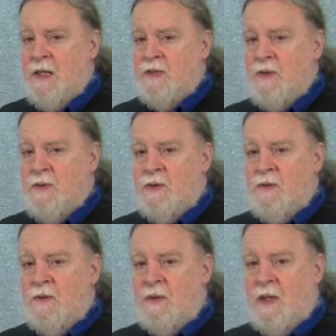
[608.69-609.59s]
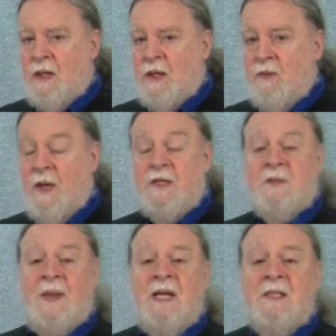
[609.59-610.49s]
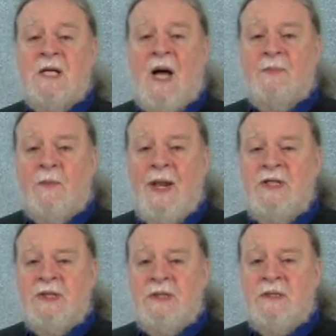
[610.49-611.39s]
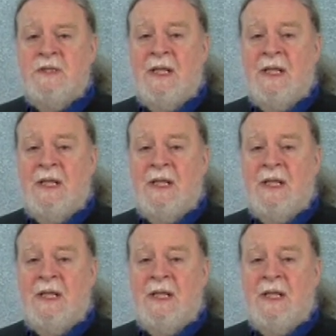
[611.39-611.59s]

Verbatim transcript: to uh, expand its operations